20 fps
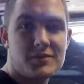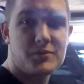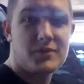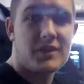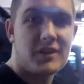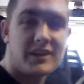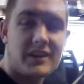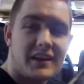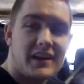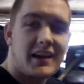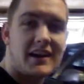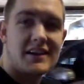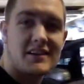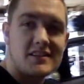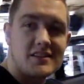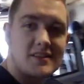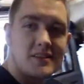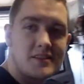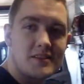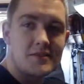Good morning,
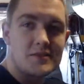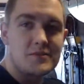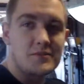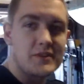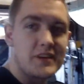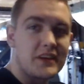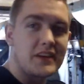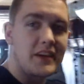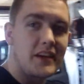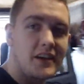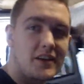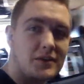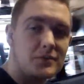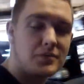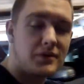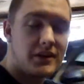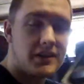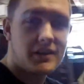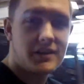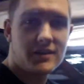guys. Me and Kale
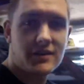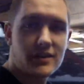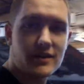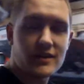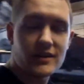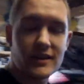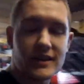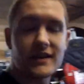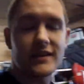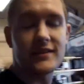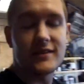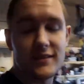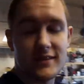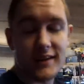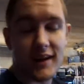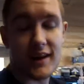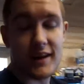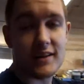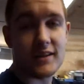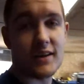bright and early,
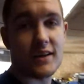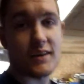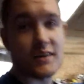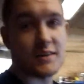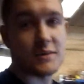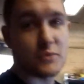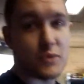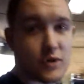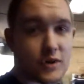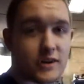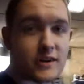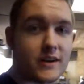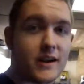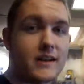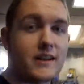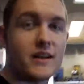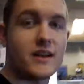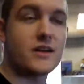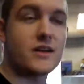9 o'clock in the morning right